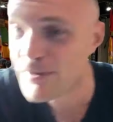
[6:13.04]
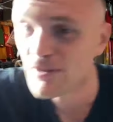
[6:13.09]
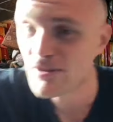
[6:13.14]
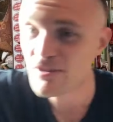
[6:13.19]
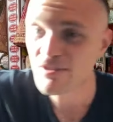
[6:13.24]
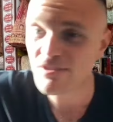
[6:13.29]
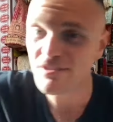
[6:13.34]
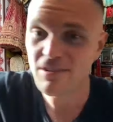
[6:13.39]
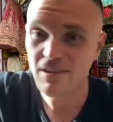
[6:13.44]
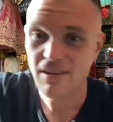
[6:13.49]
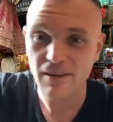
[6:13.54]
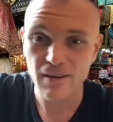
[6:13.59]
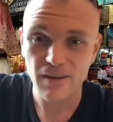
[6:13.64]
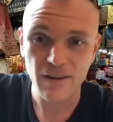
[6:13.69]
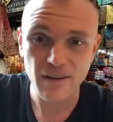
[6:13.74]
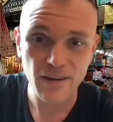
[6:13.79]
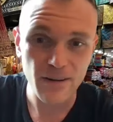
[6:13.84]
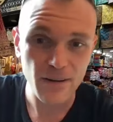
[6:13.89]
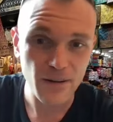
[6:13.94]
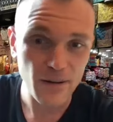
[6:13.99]
me just,
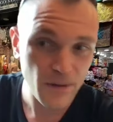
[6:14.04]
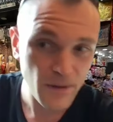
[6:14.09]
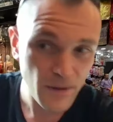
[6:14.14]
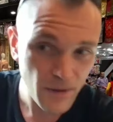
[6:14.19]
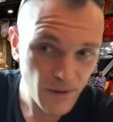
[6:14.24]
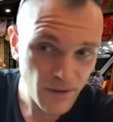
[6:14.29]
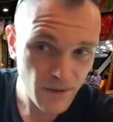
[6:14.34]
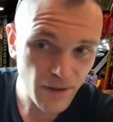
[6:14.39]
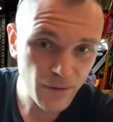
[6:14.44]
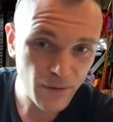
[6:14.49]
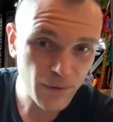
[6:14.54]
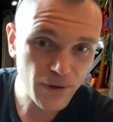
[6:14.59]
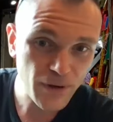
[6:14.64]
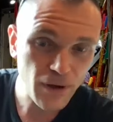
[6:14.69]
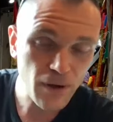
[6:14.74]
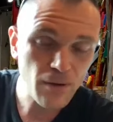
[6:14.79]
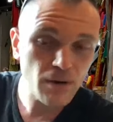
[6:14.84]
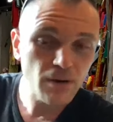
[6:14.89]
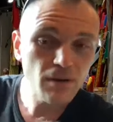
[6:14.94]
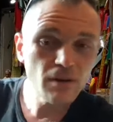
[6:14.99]
there we
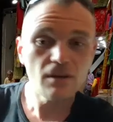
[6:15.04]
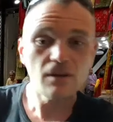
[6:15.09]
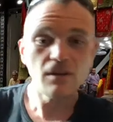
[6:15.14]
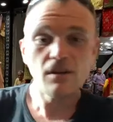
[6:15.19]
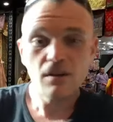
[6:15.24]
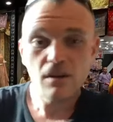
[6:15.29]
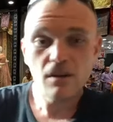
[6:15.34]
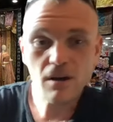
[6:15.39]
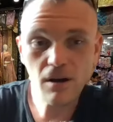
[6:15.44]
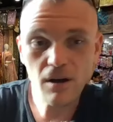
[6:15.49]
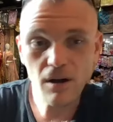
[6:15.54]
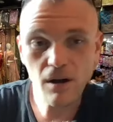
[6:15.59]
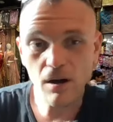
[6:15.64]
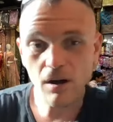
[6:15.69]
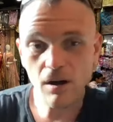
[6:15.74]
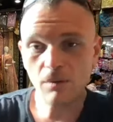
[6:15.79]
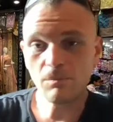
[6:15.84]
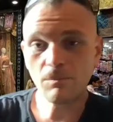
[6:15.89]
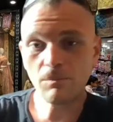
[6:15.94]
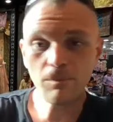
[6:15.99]
go.
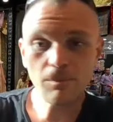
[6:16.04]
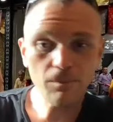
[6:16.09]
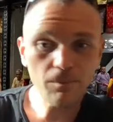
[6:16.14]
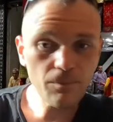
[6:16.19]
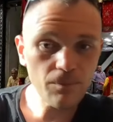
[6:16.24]
Um,